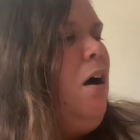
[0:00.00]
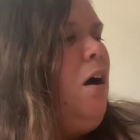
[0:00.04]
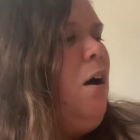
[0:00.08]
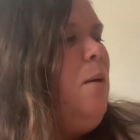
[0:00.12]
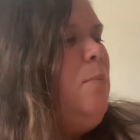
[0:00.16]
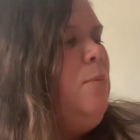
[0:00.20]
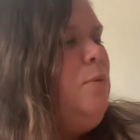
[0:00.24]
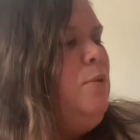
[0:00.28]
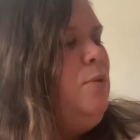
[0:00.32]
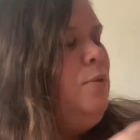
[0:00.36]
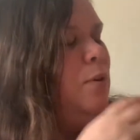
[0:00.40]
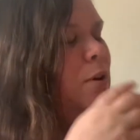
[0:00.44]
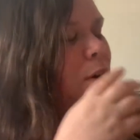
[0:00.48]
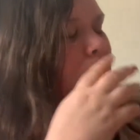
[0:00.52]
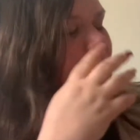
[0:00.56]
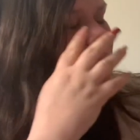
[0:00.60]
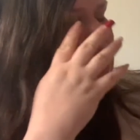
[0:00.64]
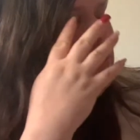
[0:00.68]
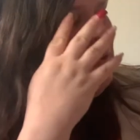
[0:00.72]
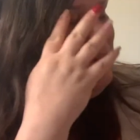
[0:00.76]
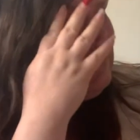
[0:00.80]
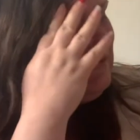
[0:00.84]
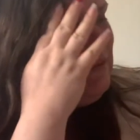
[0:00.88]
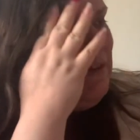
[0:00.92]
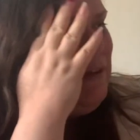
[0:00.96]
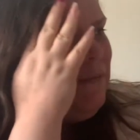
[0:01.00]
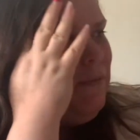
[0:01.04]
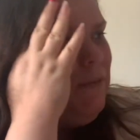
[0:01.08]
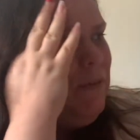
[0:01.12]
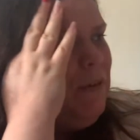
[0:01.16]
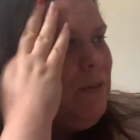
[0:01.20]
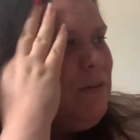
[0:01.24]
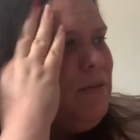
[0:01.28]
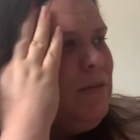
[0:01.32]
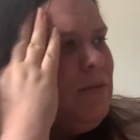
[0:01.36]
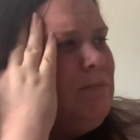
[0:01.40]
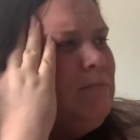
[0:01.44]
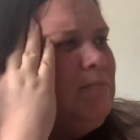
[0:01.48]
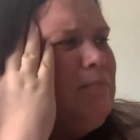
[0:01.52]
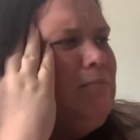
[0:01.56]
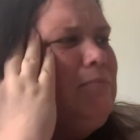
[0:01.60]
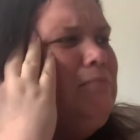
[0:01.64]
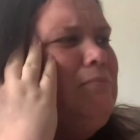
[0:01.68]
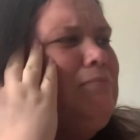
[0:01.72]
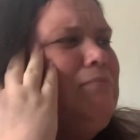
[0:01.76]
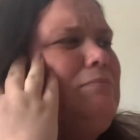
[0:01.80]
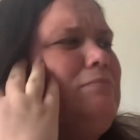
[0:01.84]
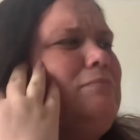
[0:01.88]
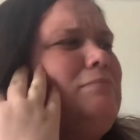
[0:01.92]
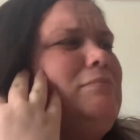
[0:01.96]
Amu sniffled.
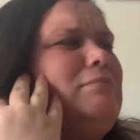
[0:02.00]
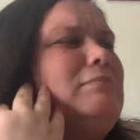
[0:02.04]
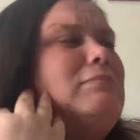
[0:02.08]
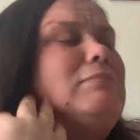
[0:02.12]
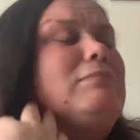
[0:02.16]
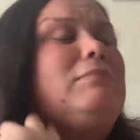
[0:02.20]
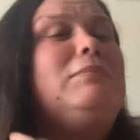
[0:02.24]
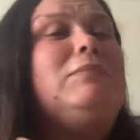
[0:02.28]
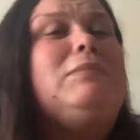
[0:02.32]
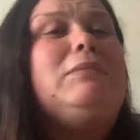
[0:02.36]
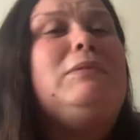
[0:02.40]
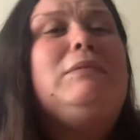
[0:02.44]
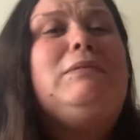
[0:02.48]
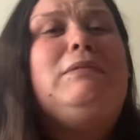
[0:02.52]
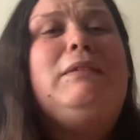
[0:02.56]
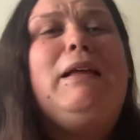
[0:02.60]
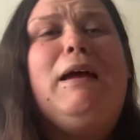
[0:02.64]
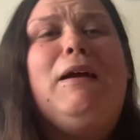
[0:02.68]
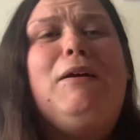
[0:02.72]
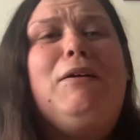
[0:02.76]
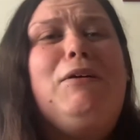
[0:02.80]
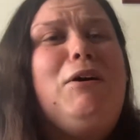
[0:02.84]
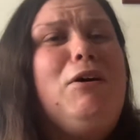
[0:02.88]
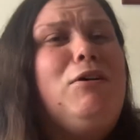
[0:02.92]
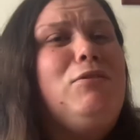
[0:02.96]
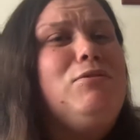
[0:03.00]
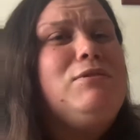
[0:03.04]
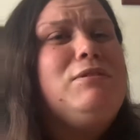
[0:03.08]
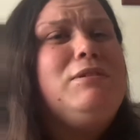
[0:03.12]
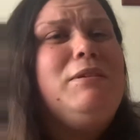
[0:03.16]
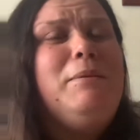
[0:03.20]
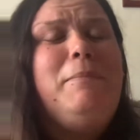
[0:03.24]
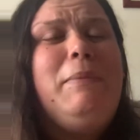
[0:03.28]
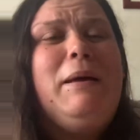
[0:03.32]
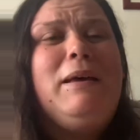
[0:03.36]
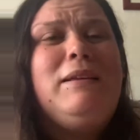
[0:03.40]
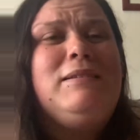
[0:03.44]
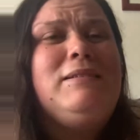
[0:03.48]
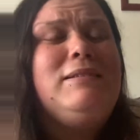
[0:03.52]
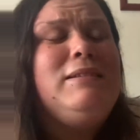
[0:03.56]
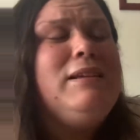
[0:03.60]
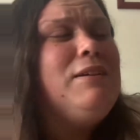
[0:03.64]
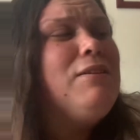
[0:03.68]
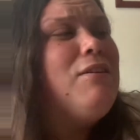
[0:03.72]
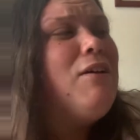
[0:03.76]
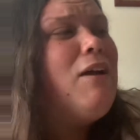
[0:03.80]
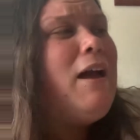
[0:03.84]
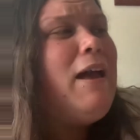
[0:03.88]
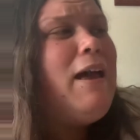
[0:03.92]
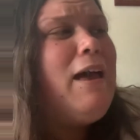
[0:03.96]
There goes the best dinner
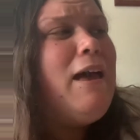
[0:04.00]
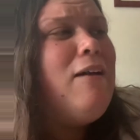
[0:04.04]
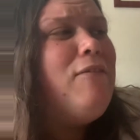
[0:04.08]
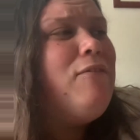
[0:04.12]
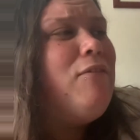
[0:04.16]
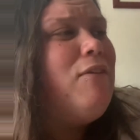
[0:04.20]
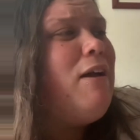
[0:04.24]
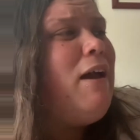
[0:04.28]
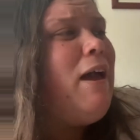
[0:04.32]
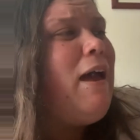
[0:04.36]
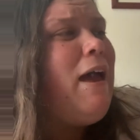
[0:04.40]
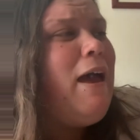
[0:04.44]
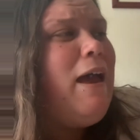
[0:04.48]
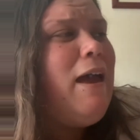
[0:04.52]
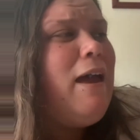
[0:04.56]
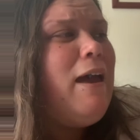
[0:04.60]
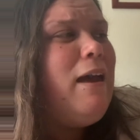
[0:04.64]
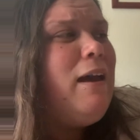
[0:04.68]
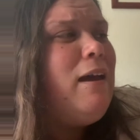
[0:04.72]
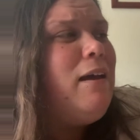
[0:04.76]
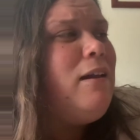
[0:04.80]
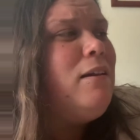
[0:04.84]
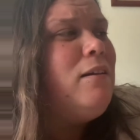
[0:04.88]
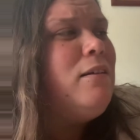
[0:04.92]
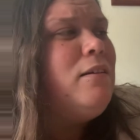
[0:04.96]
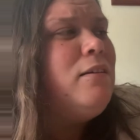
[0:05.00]
I ever had.